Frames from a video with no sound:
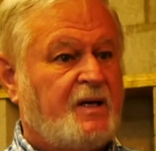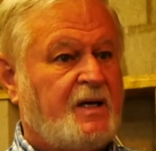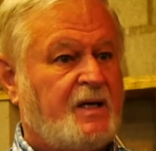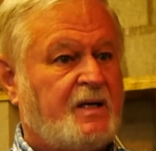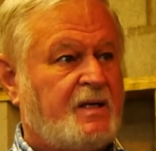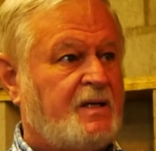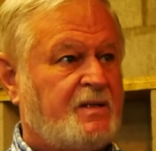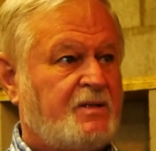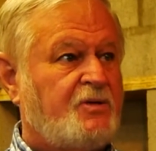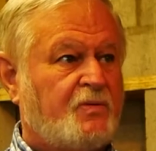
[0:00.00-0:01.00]

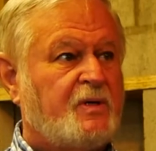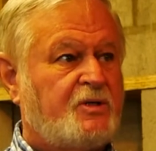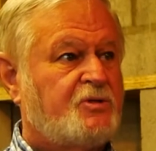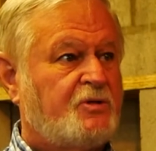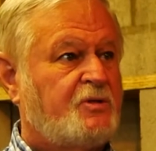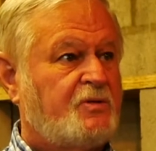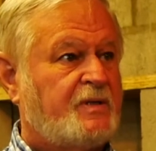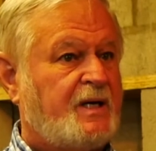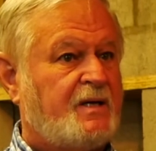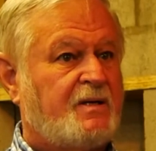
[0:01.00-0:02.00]
and you really should do
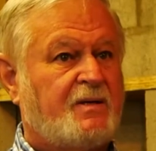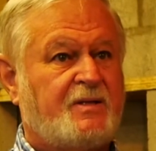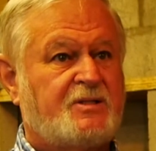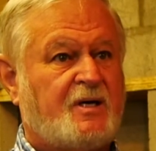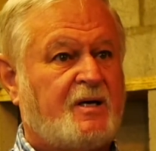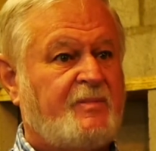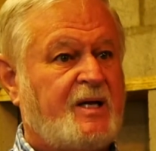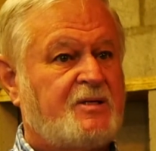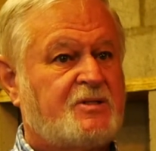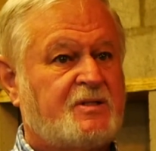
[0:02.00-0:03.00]
that. These
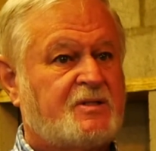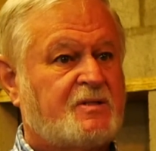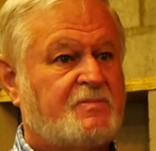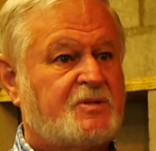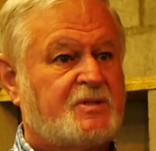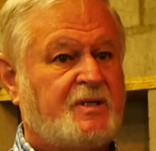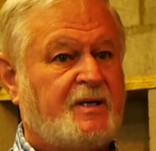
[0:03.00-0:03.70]
automated systems,